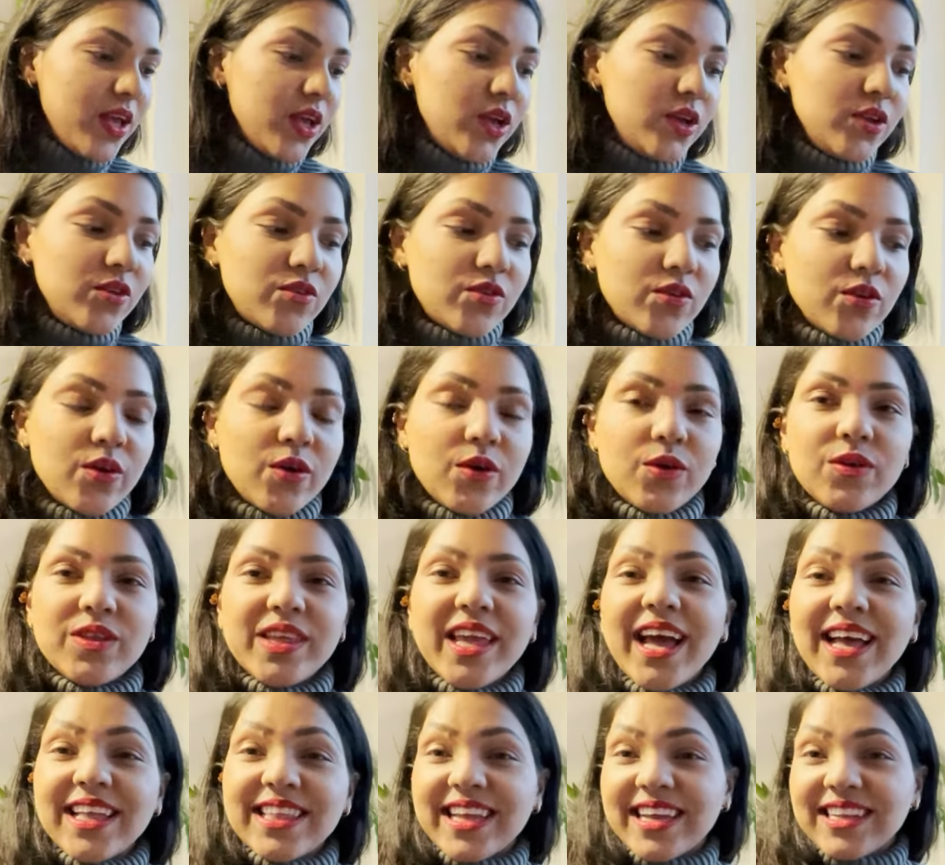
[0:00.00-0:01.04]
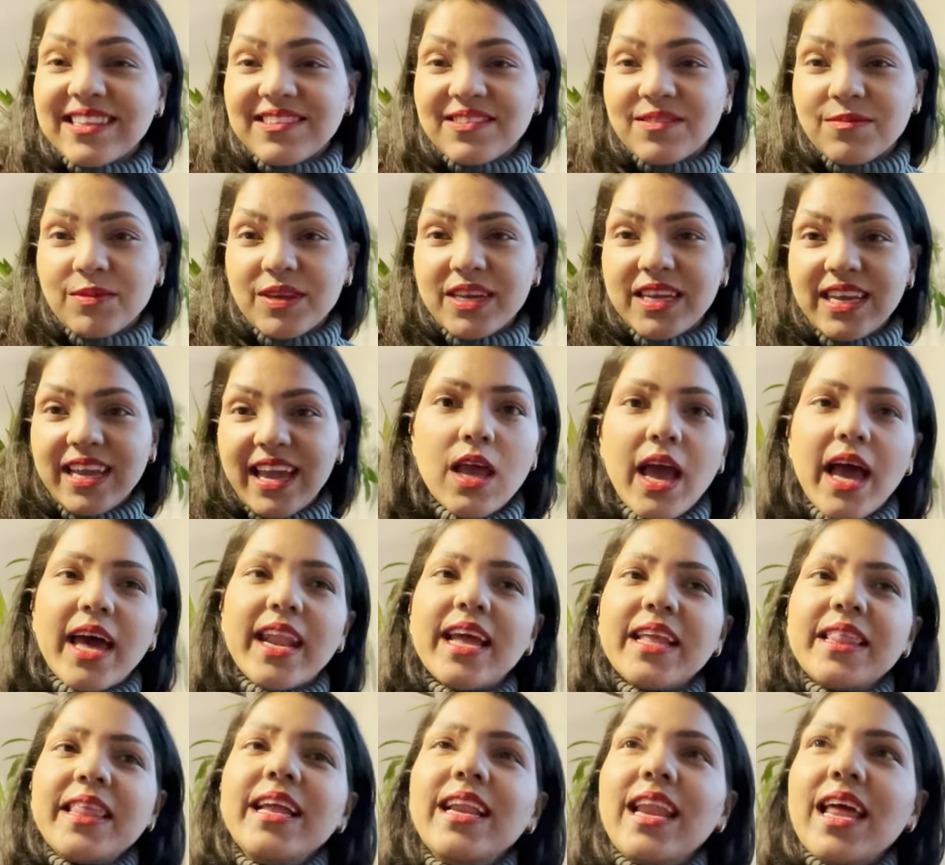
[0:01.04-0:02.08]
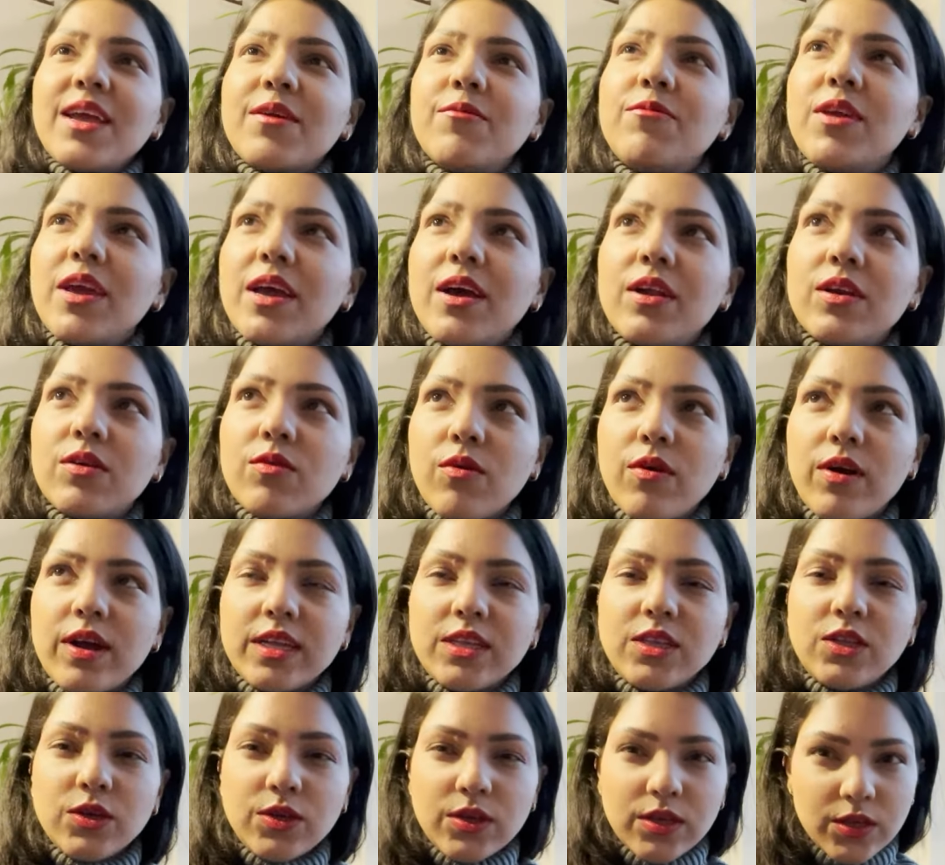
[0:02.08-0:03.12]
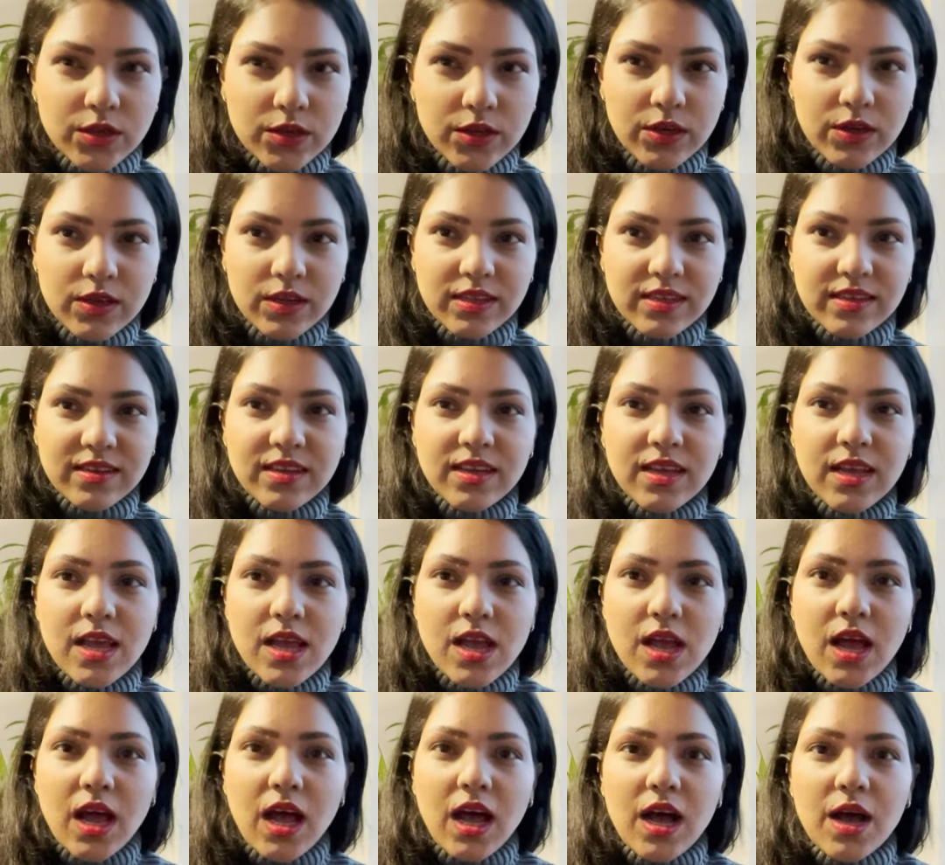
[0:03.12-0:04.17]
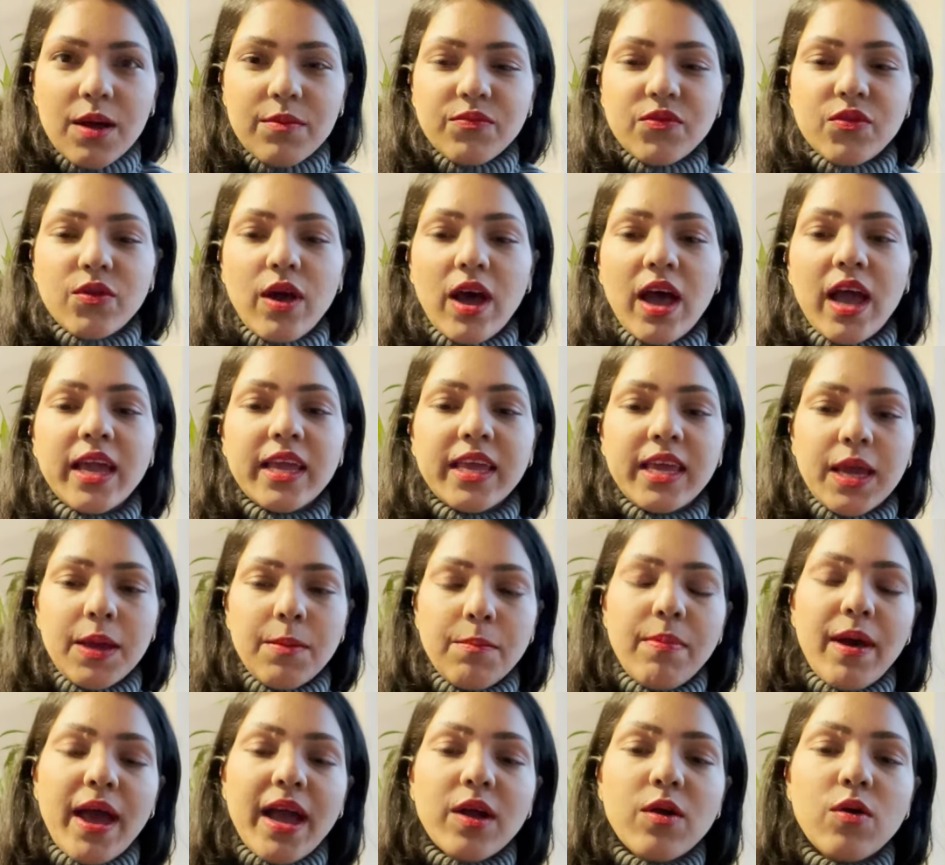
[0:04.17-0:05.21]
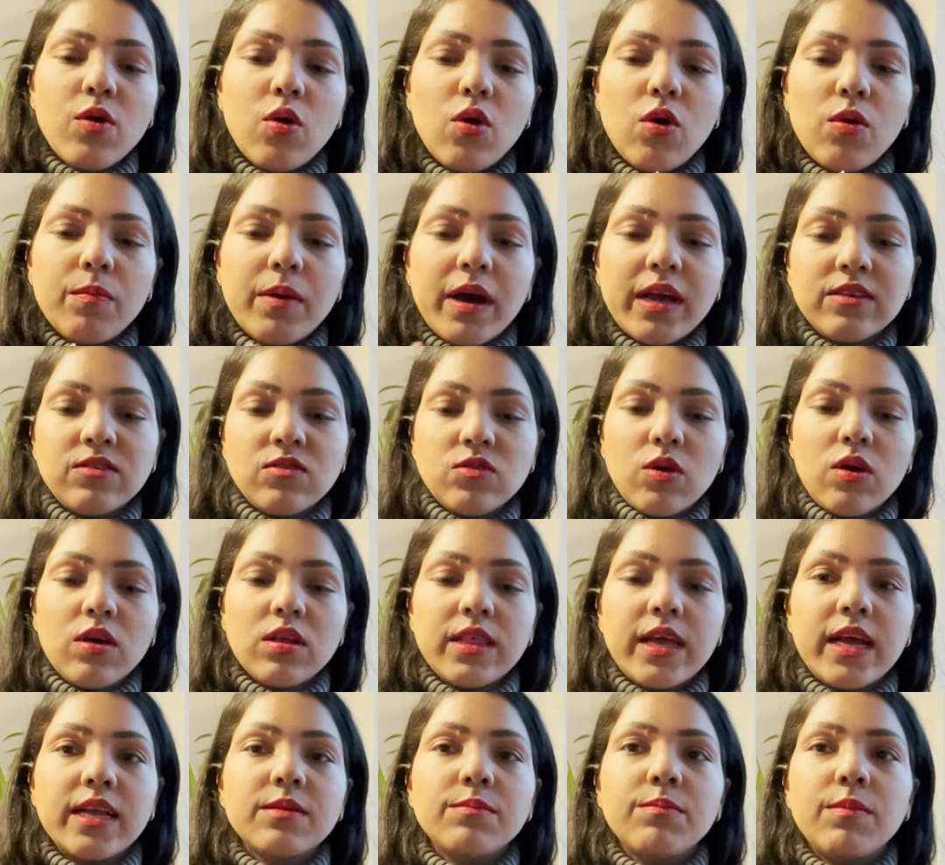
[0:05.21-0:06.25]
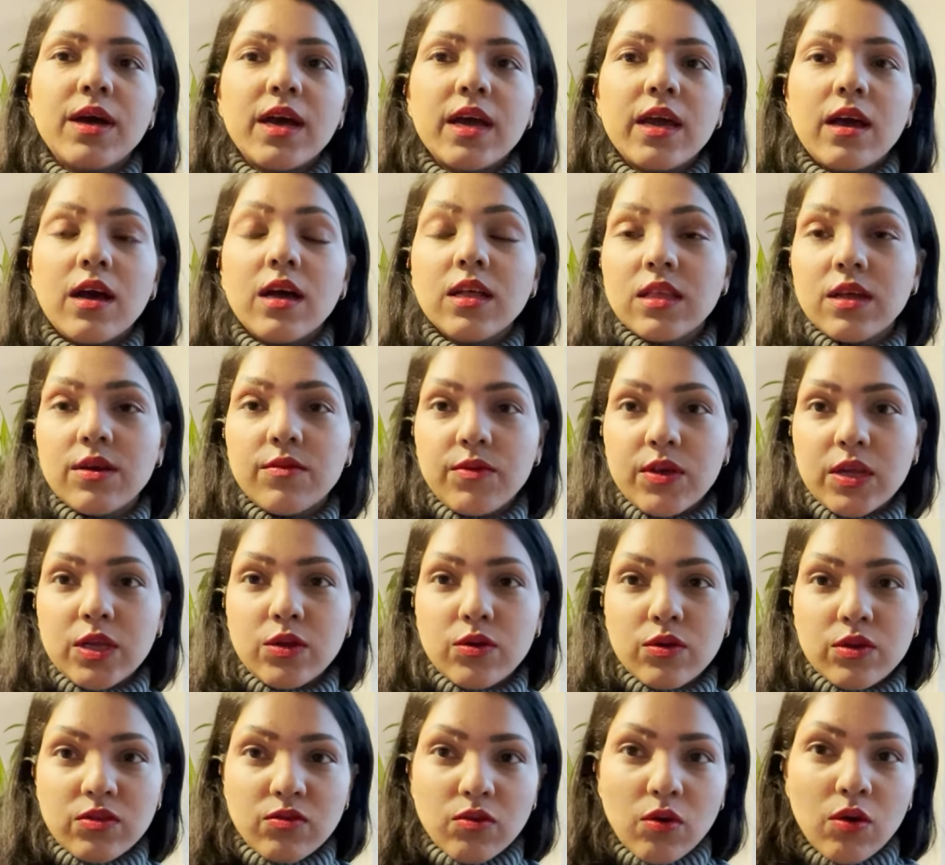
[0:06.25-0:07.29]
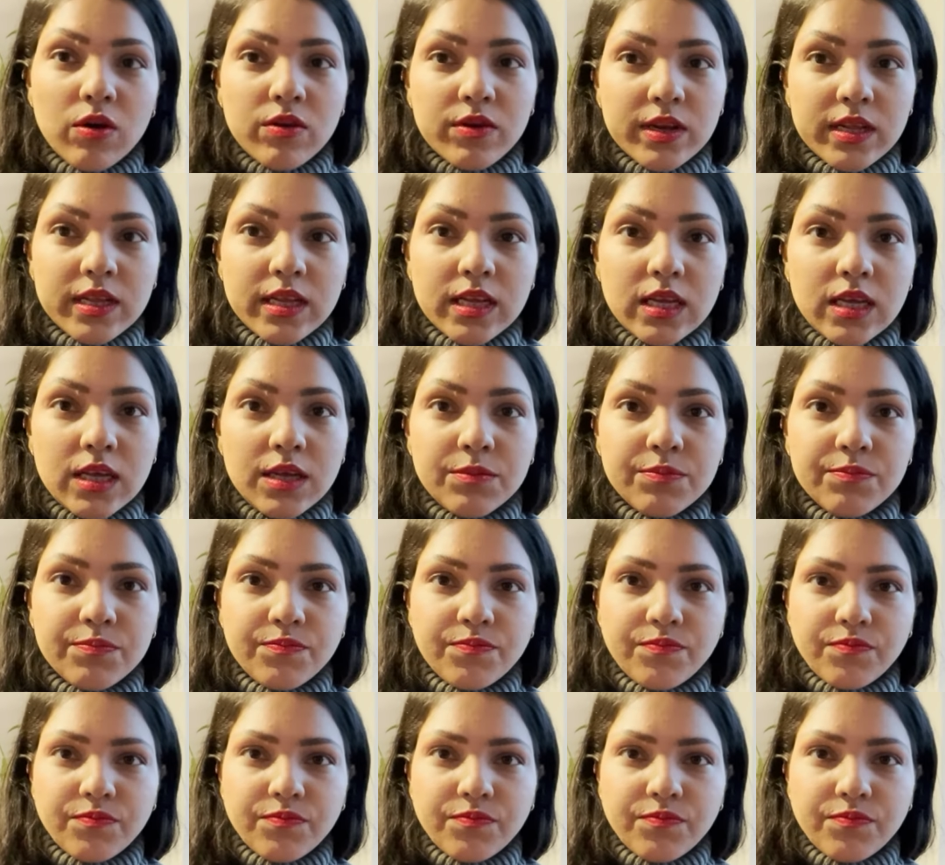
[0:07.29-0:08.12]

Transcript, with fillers: So yeah, that's me. And I think like we are quite doing good. So I came back home. I saw that my other video is already